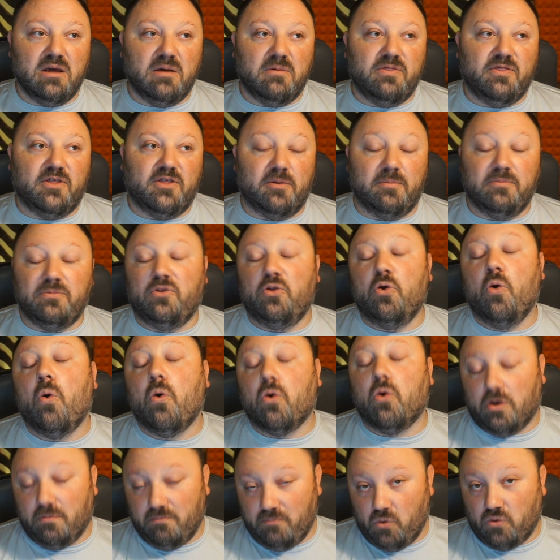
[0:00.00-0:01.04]
the
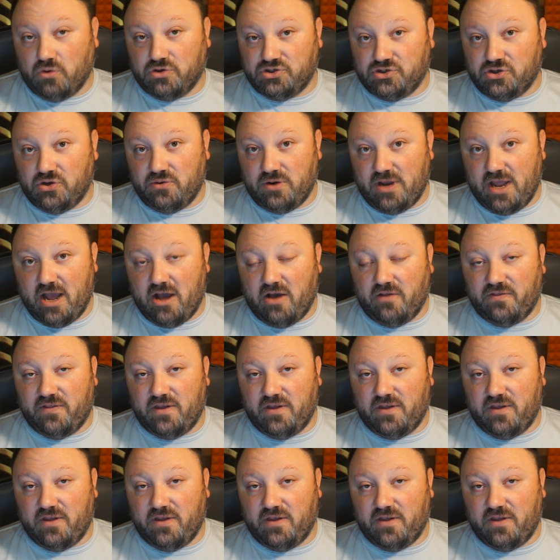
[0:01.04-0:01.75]
norm more so now